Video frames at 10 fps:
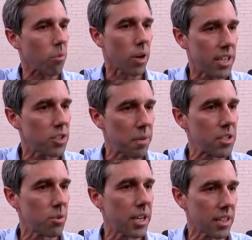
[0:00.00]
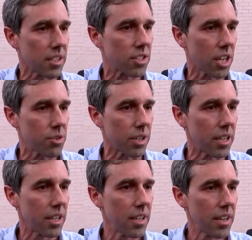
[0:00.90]
about what he's been doing in this
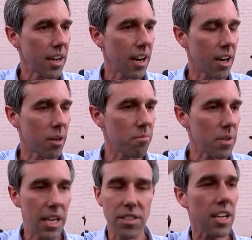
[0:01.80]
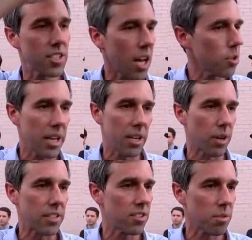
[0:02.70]
country. Um, he's not
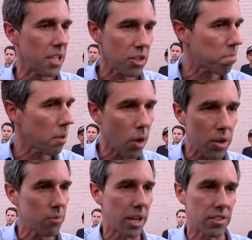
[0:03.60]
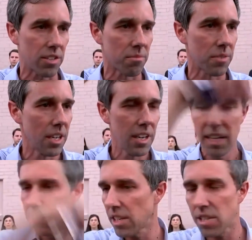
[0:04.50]
tolerating racism, he is promoting racism.
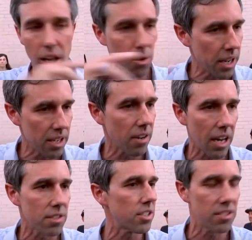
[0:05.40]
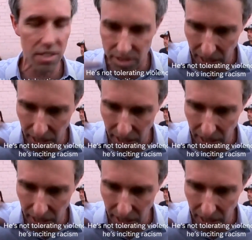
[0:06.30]
He's not tolerating violence, he's